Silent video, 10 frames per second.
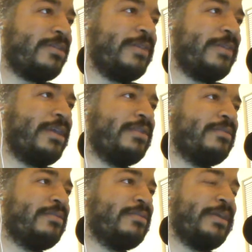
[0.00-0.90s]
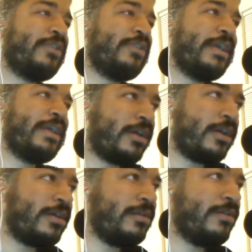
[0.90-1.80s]
I mean, a great
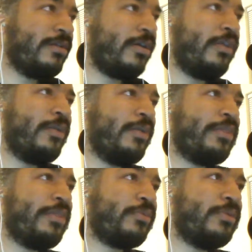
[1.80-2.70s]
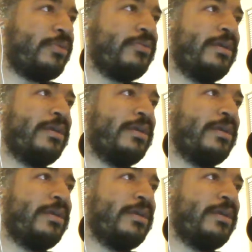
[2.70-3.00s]
card all the way through.